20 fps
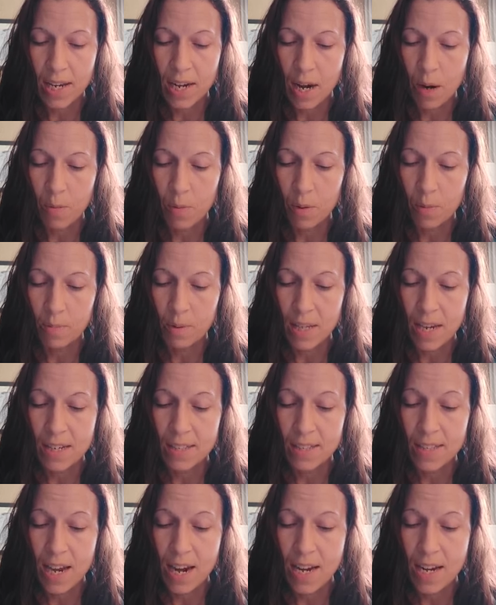and I will
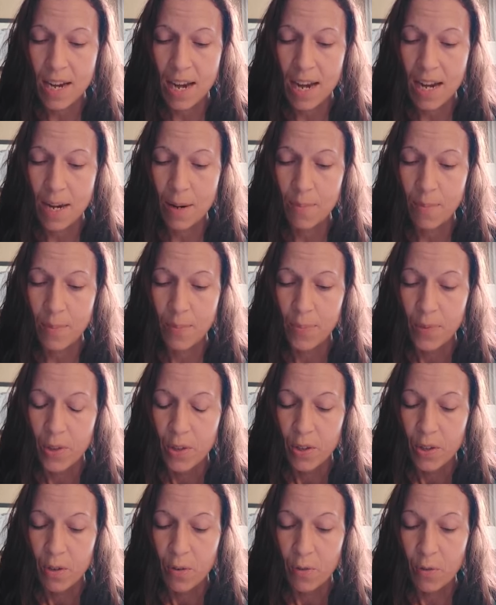bless thy name
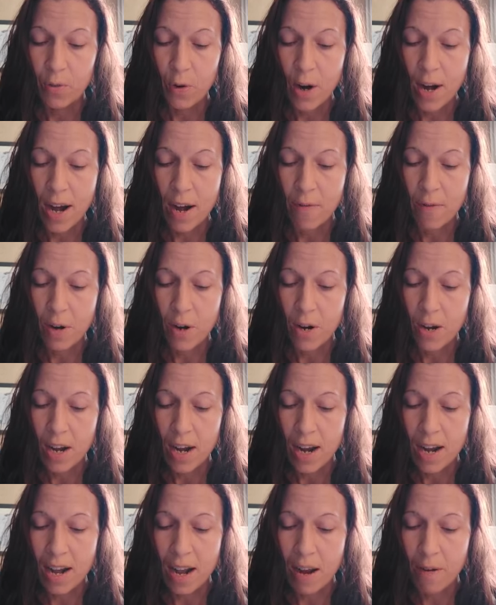forever
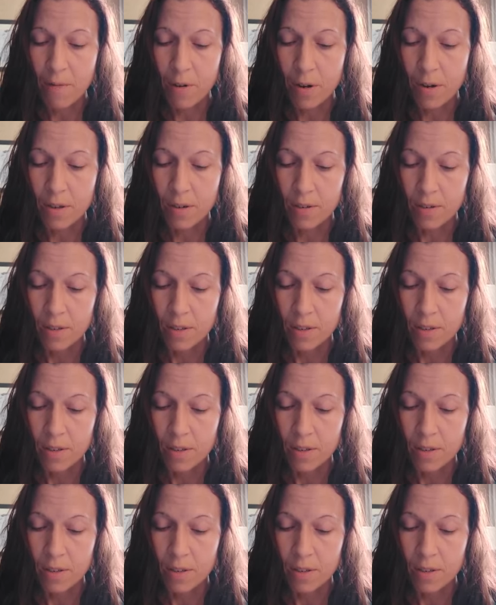and ever.